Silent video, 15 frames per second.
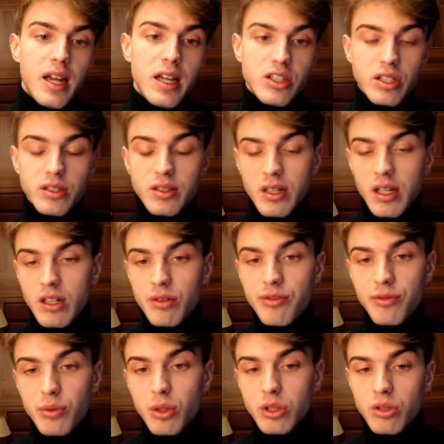I just kind
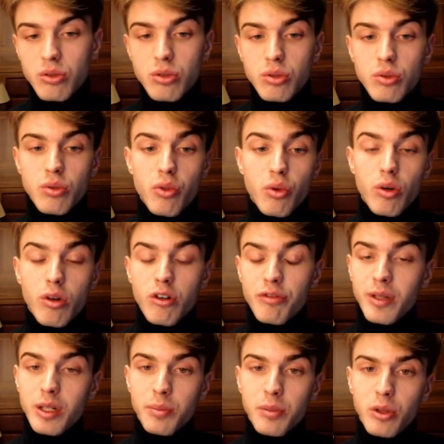of wanted to throw
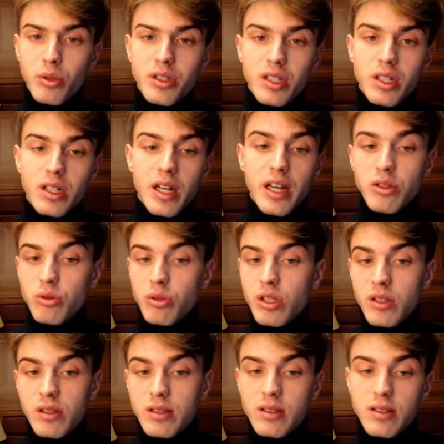off my opponent here. I knew
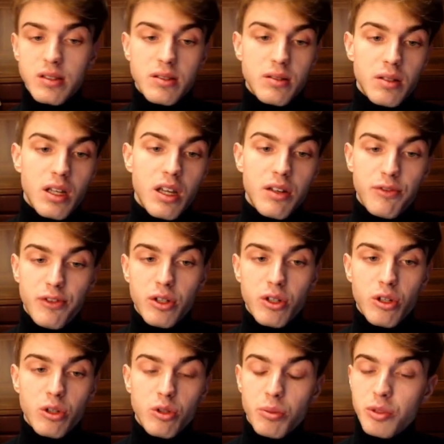that this is
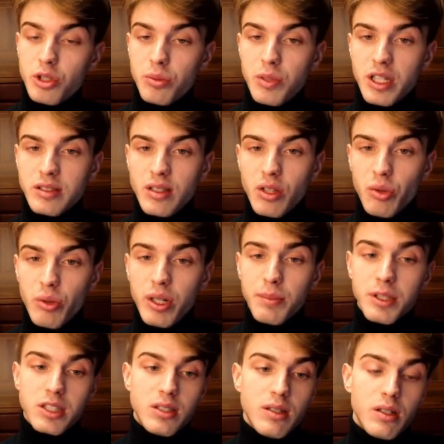inferior to bishop takes e3,
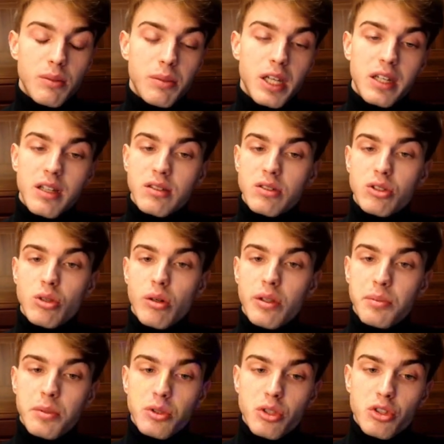but still black has a
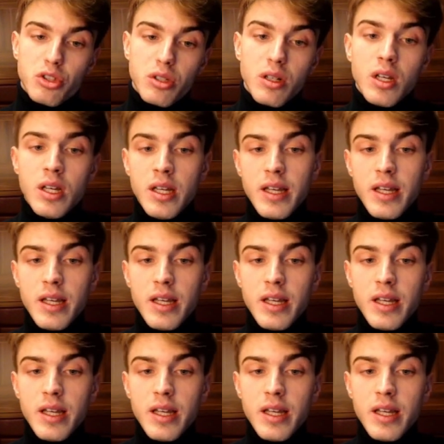solid position.